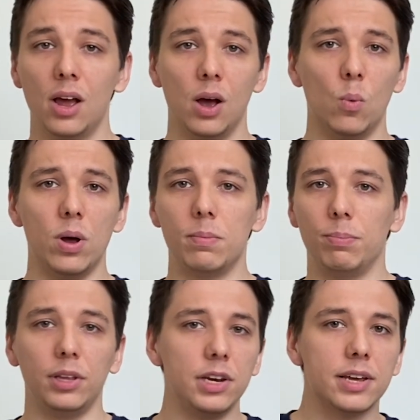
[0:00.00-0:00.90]
when
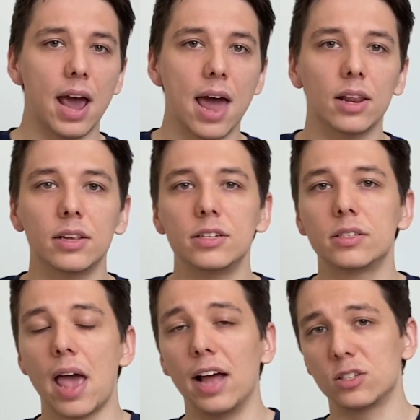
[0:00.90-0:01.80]
Bleeding
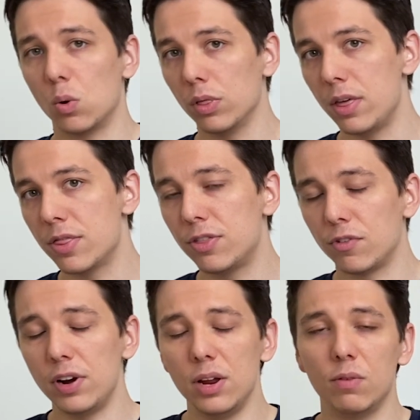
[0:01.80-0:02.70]
Catalyst adds only
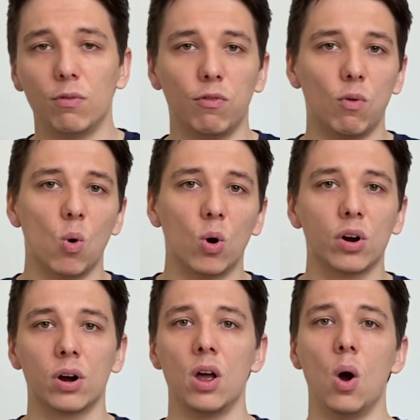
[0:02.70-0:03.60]
3,
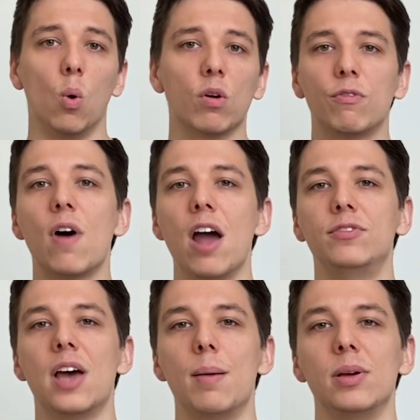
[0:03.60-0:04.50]
4, or 5
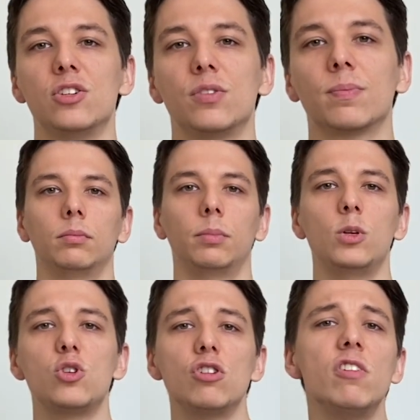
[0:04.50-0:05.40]
damage. But
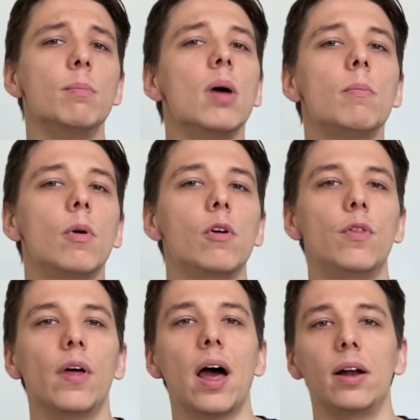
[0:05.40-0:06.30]
you should remember
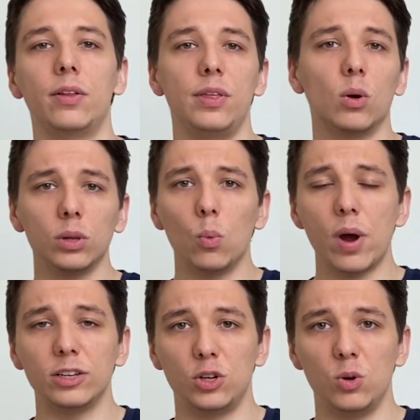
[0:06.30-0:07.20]
that the only
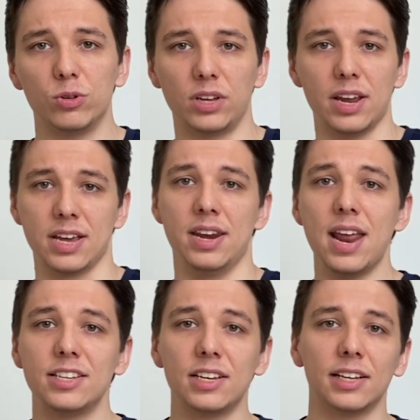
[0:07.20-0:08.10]
way to use a
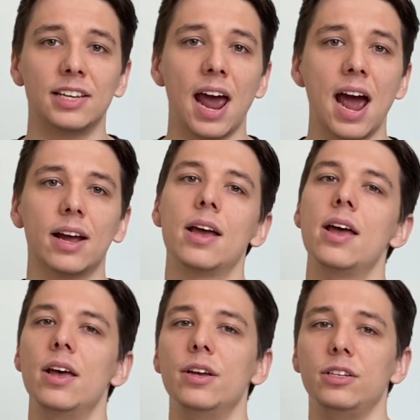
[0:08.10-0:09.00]
kinetic attack
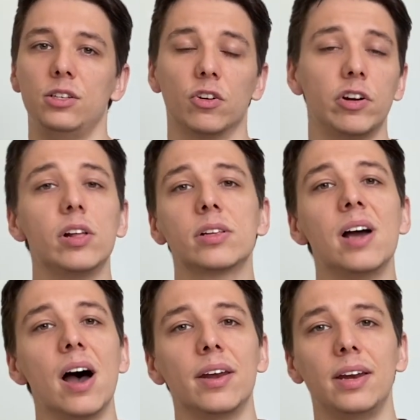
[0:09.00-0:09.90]
is
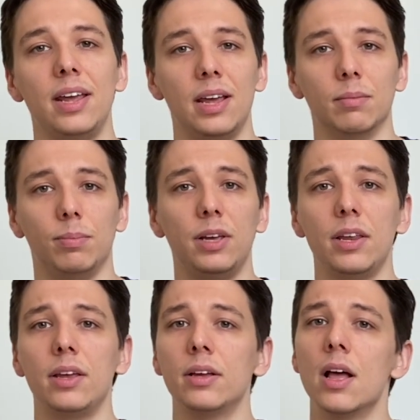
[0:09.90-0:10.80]
Railgun, and
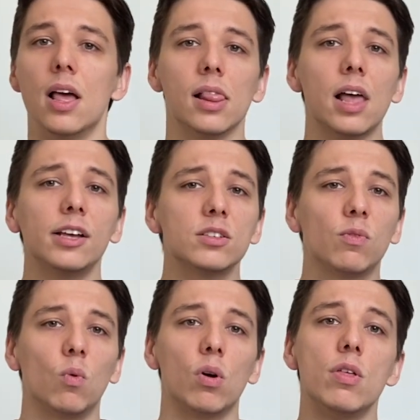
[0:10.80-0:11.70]
Bleeding lasts
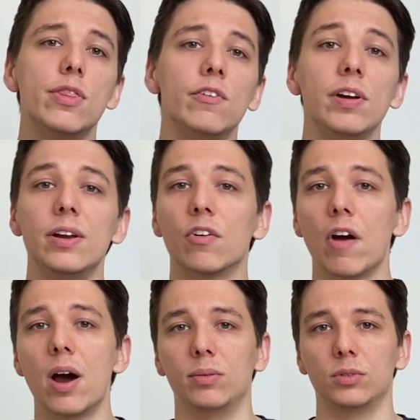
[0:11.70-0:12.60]
for 3
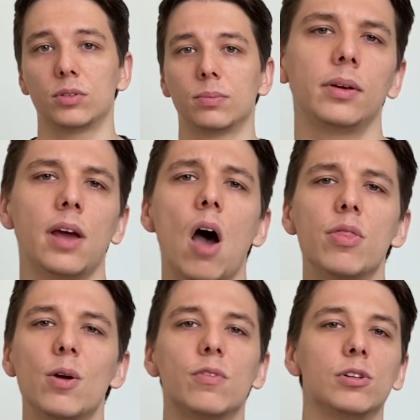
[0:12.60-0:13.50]
rounds. Count
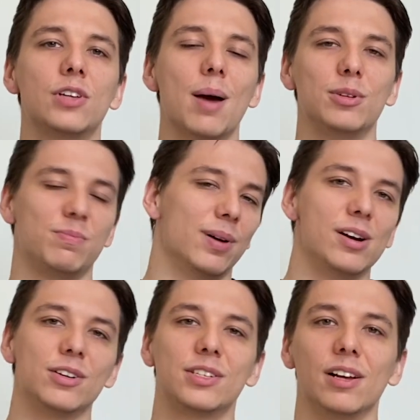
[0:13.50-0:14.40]
the overall damage by
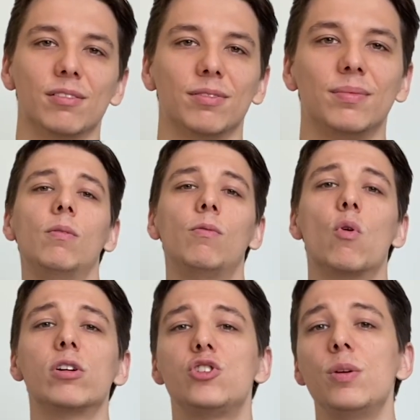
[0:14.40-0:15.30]
yourself.
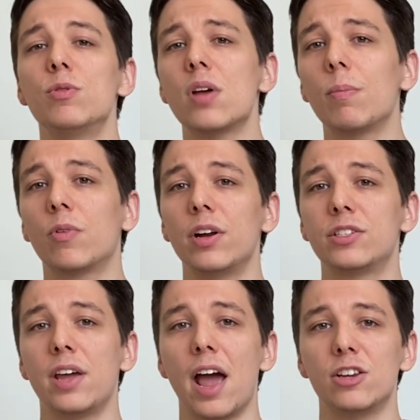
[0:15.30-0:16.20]
For Attribute
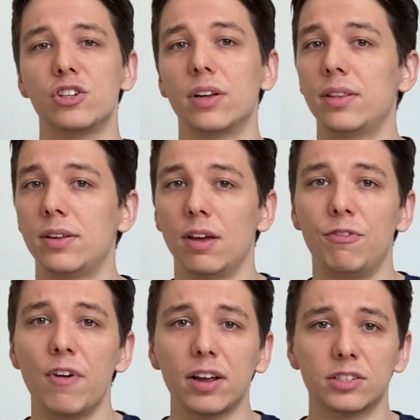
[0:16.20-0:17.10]
Upgrades gadget,
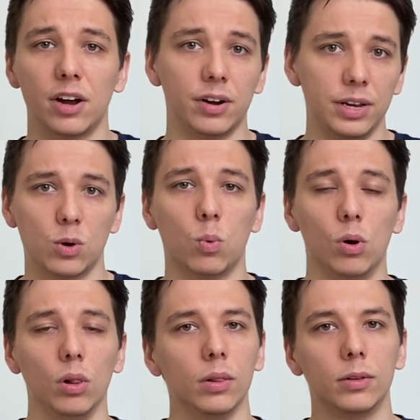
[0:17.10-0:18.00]
effects are
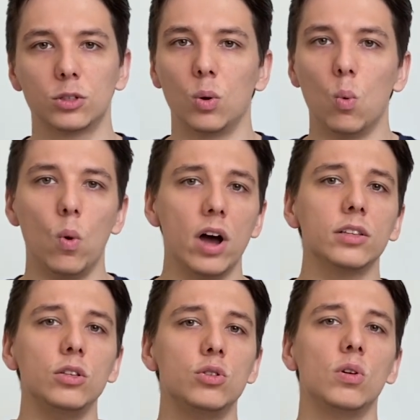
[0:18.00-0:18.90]
equal, so
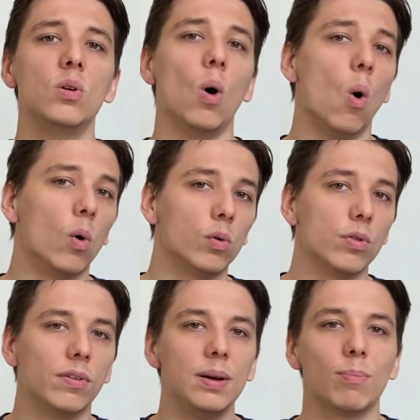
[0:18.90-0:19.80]
1, 2, or
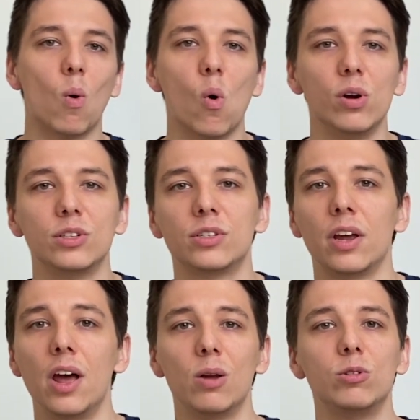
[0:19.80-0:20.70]
3 points
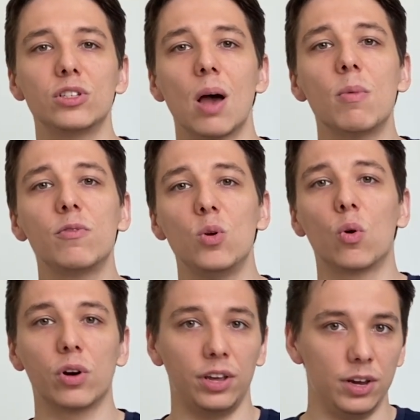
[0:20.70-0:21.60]
to some of
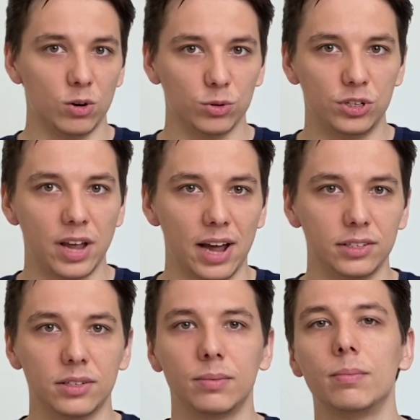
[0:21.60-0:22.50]
your hero
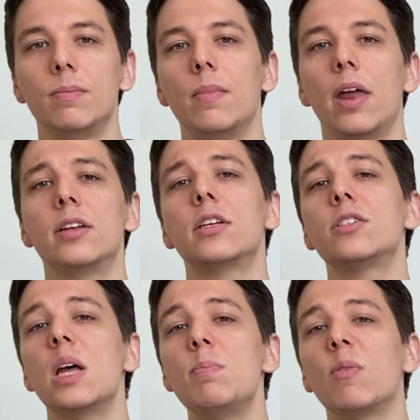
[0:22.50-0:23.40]
stats. And as I
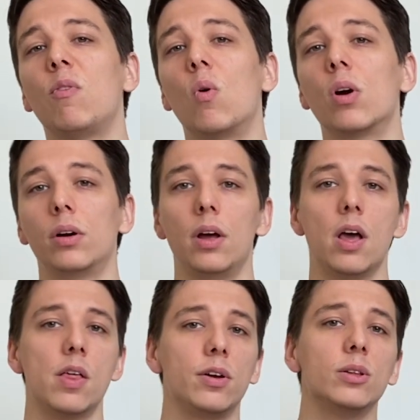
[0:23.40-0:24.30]
said before,
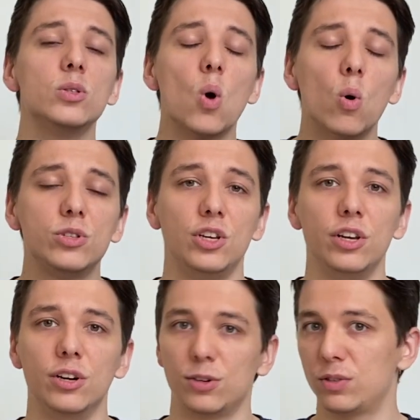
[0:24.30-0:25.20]
there are no
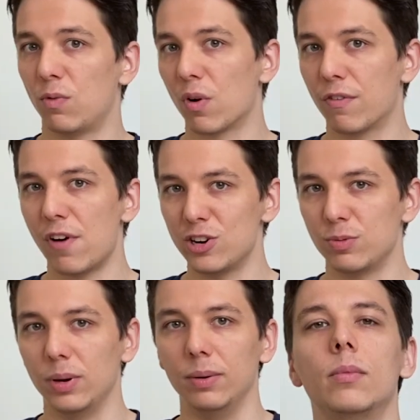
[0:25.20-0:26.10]
tiers for
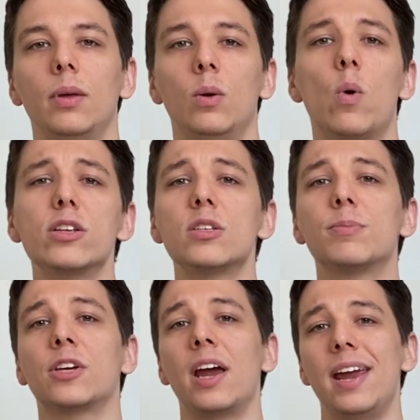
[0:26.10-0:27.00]
freshmen. And once
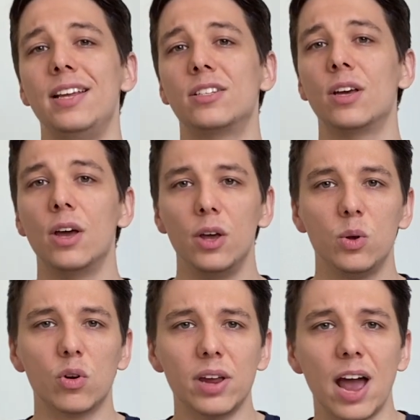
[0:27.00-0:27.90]
obtained,
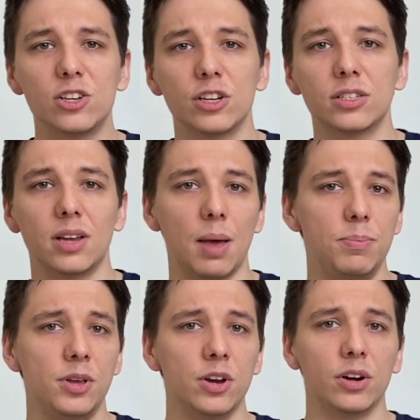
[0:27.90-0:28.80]
your gadgets
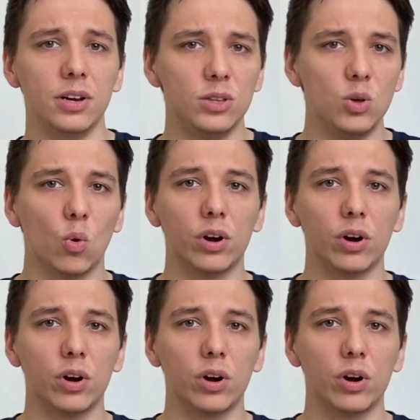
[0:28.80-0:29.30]
appear in your